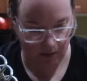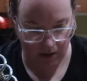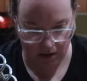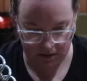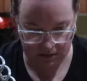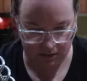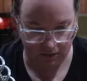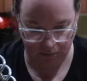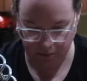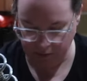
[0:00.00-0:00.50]

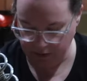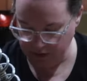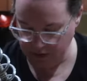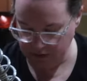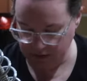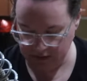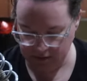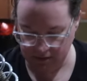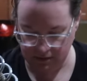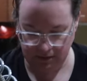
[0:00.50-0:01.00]
box
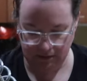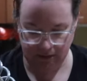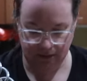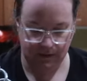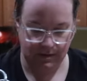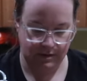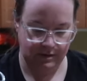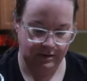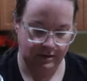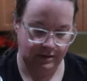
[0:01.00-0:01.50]
opens.
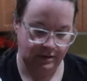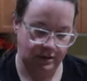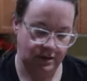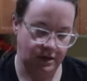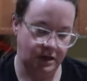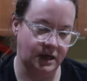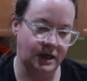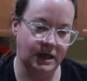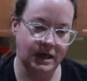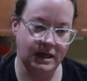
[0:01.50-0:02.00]

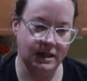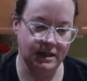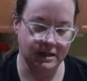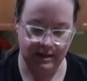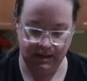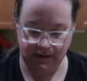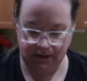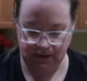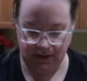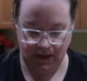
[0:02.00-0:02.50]
I had a
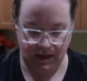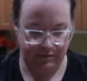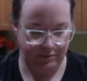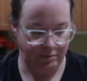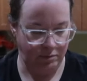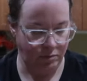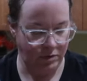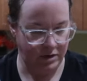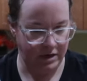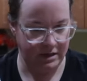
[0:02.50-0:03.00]
list and
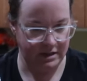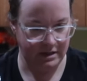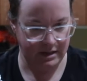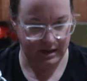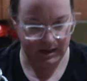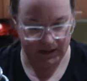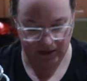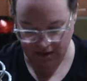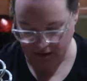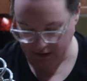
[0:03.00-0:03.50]
I've been wanting to
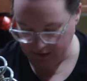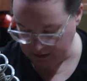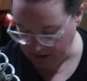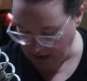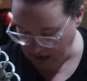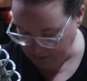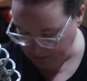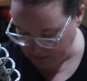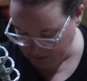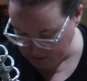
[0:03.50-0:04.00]
get these
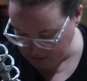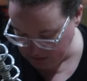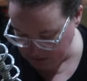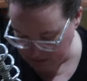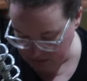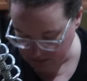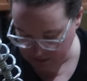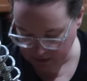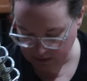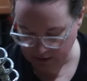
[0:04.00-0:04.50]
apples